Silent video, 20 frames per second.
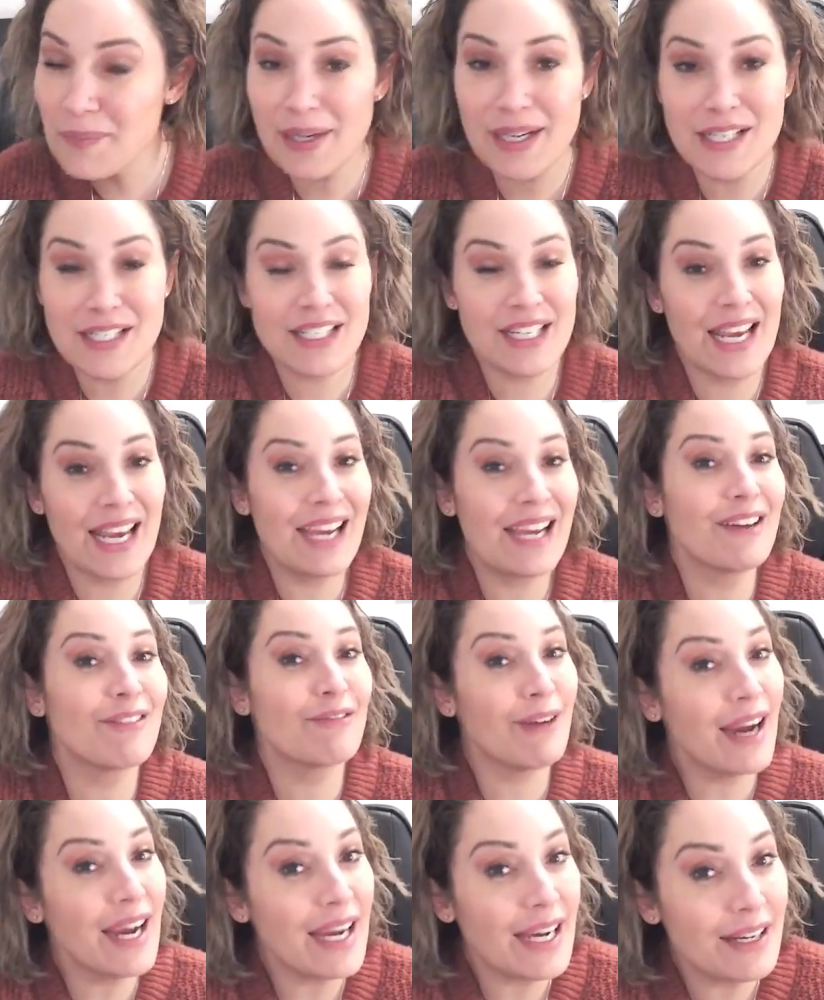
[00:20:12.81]
because you can't
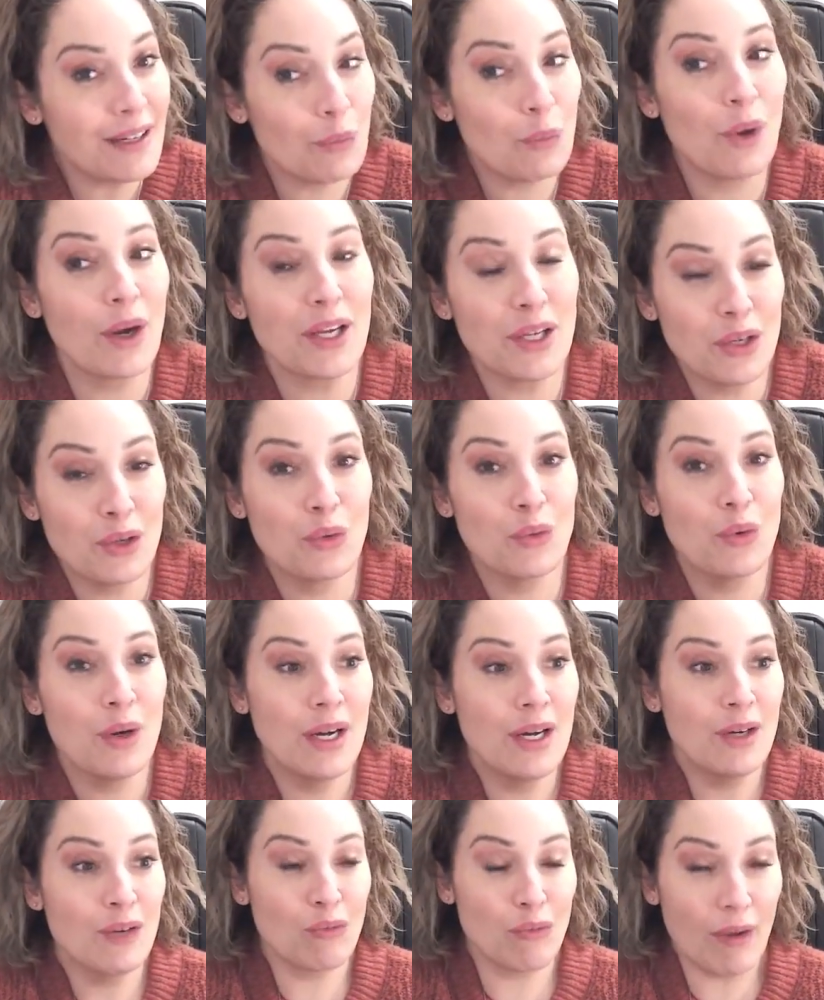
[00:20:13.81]
write what you
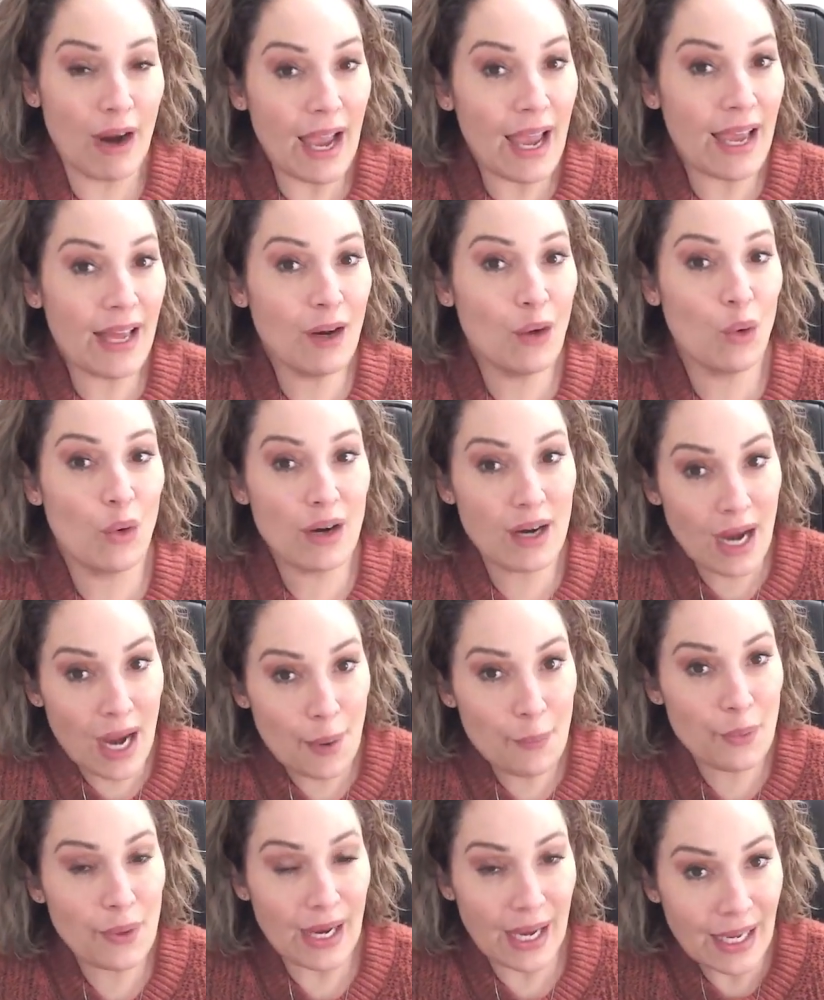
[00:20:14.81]
read or
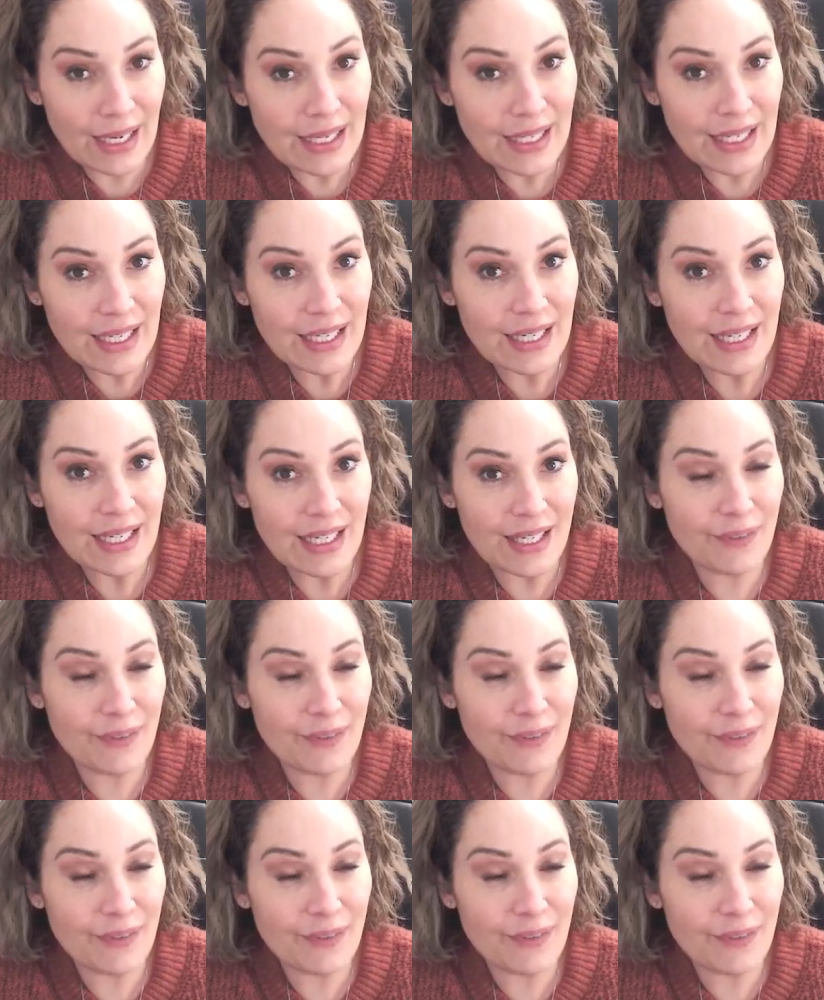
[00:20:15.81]
comprehended